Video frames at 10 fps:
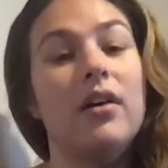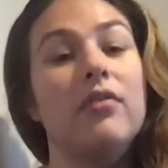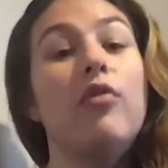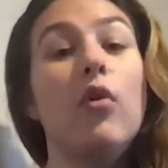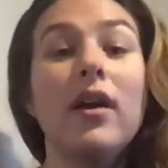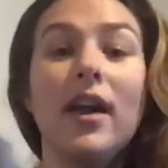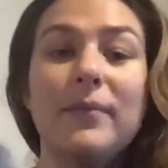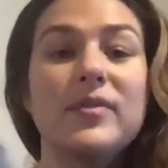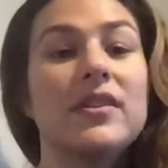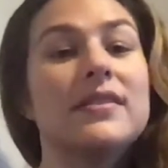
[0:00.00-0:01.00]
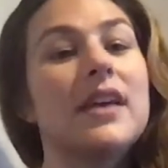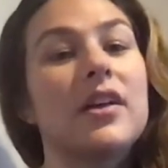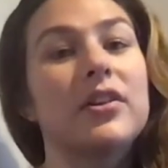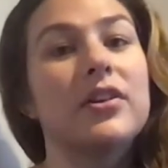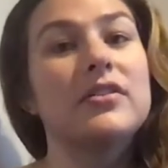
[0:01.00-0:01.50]
for Amazon
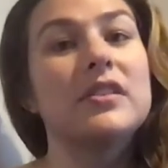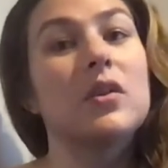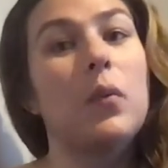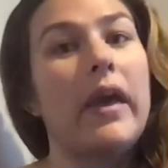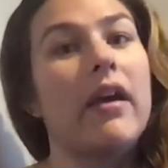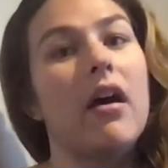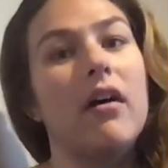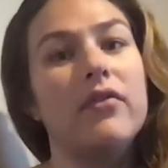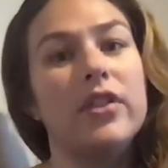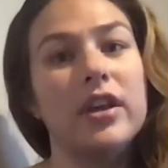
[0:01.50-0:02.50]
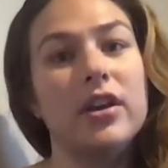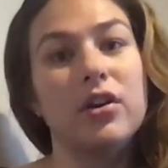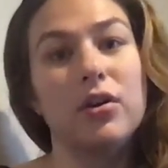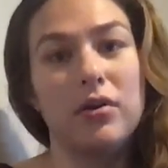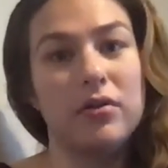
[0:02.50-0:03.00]
sellers in the wake of the
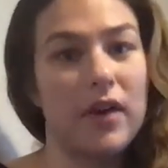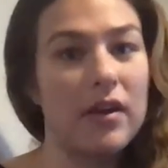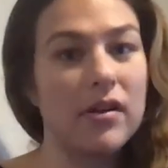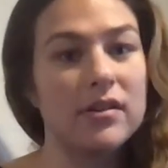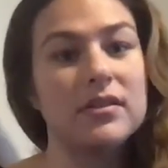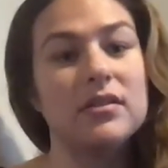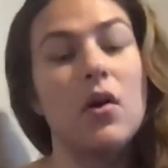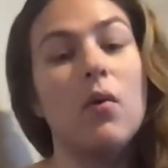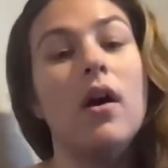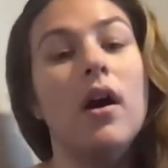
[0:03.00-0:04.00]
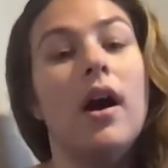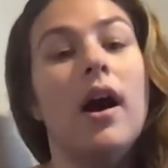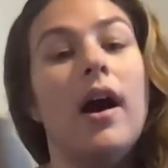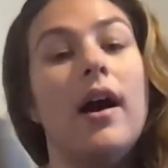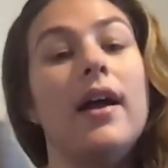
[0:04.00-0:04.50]
coronavirus. So,
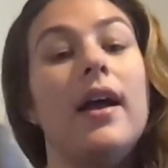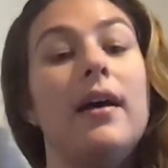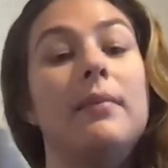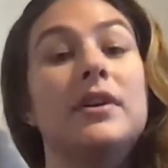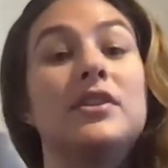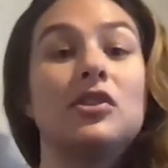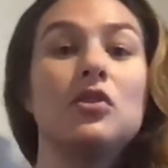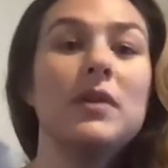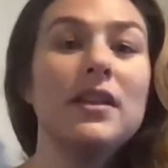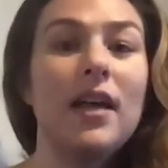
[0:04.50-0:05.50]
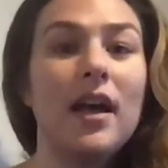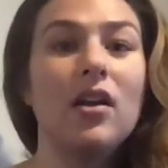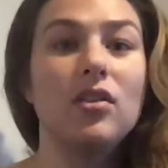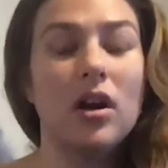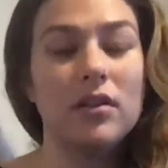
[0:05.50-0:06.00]
I am assuming that
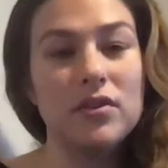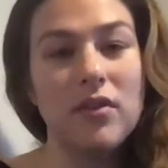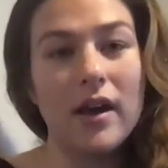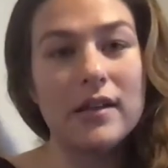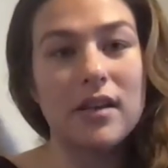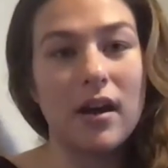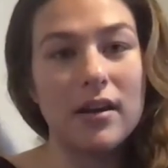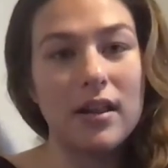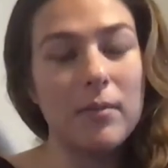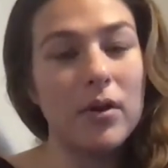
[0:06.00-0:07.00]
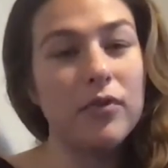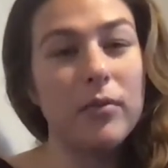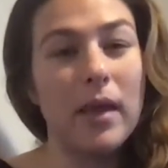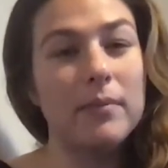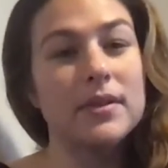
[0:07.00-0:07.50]
a lot of you guys got an email from
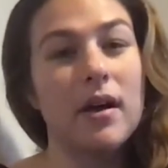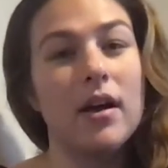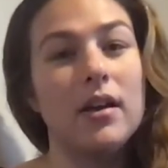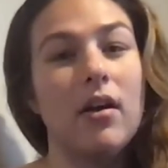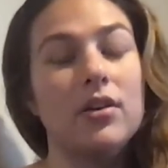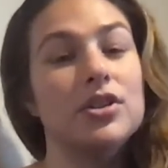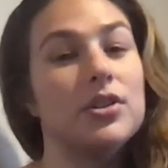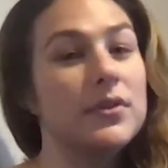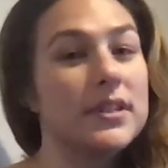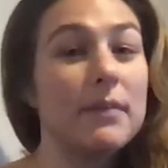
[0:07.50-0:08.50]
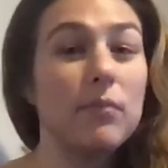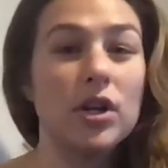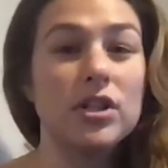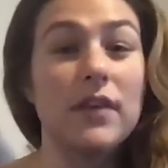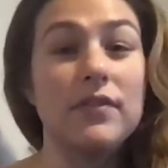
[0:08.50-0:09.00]
Amazon on Tuesday,
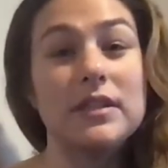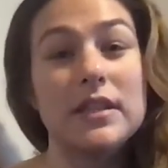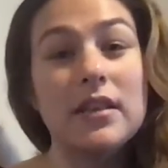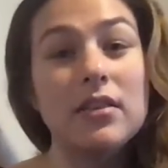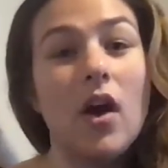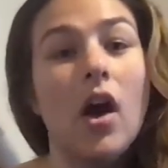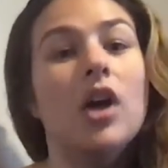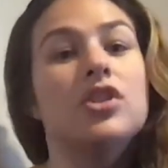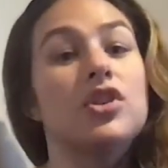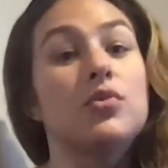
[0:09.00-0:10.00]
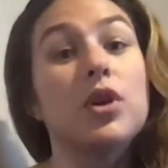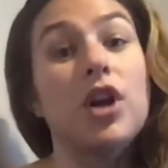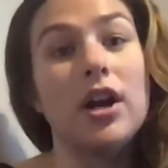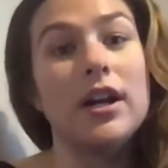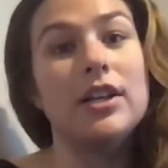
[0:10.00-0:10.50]
March 17th, just
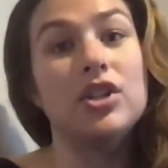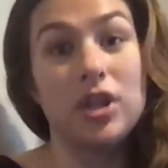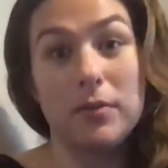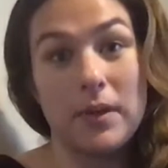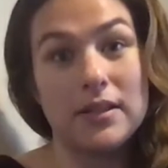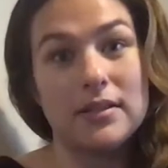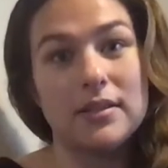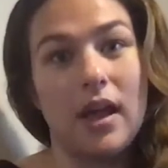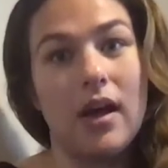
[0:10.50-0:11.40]
regarding shipments